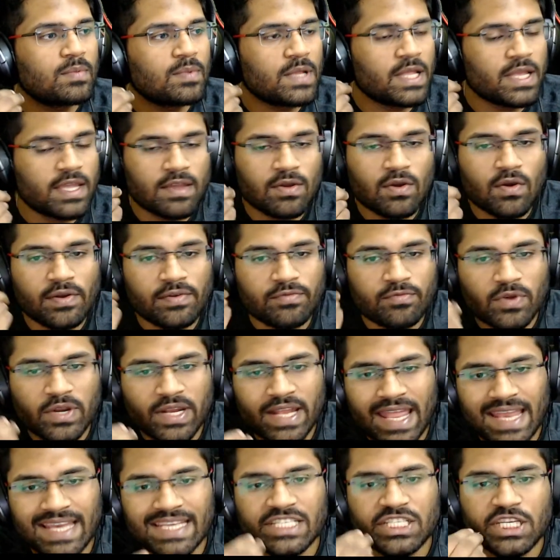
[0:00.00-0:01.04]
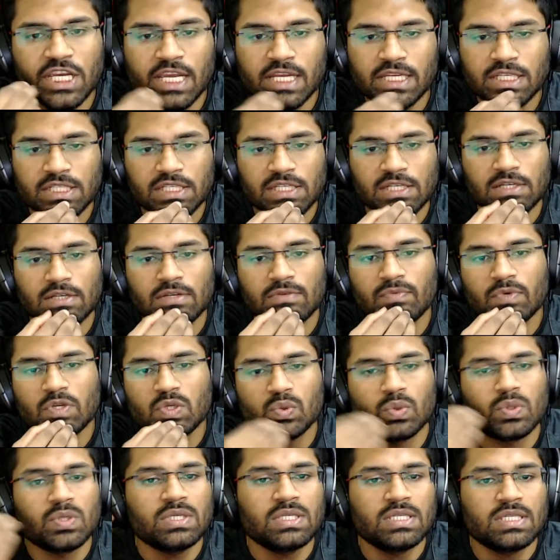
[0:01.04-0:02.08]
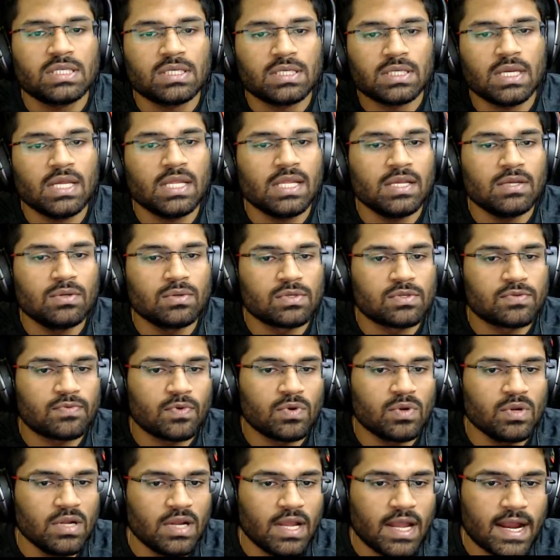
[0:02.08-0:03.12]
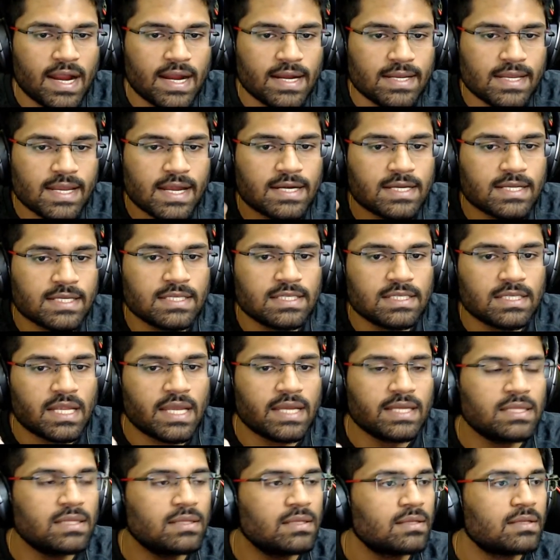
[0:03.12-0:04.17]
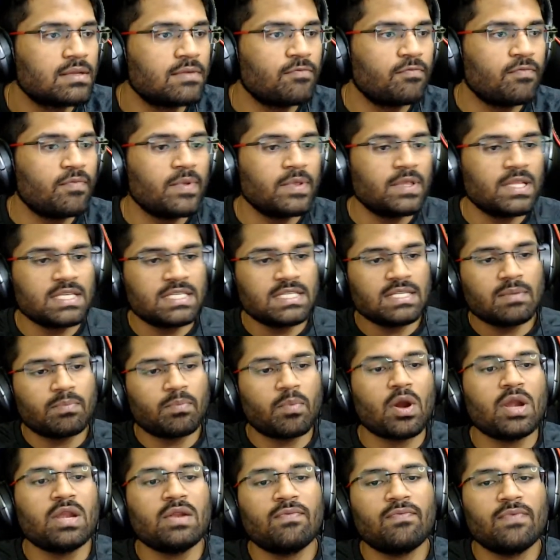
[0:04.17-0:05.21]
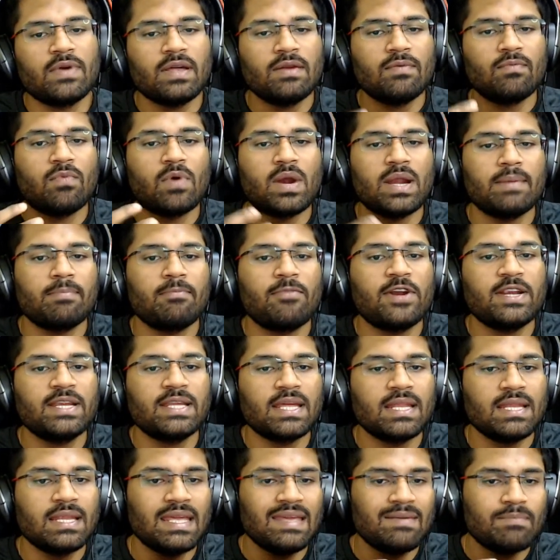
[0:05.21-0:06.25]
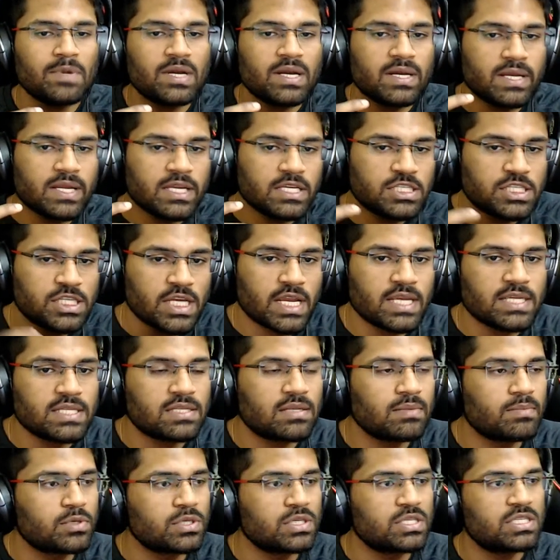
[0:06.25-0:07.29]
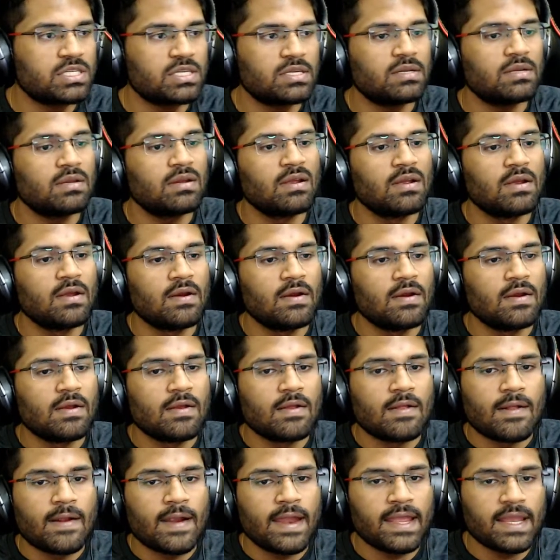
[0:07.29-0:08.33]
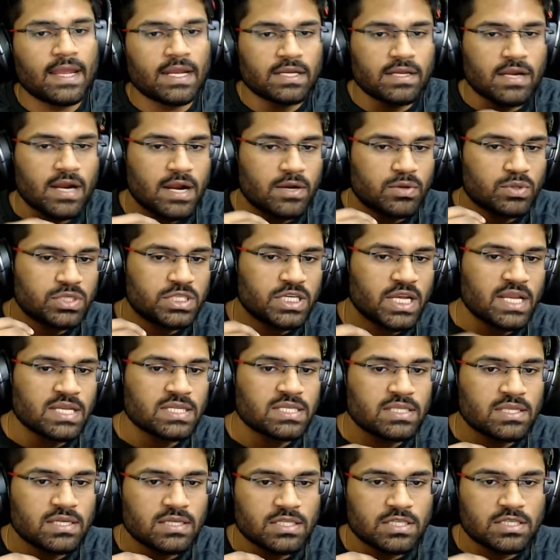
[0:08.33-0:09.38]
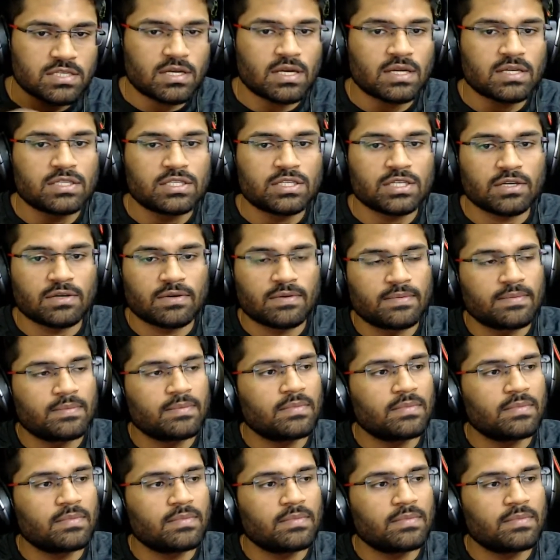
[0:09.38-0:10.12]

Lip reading: like he went for an exchange here, which was really useful, and that is like, but this is the point where white can immediately change the position. He can try to change the structure.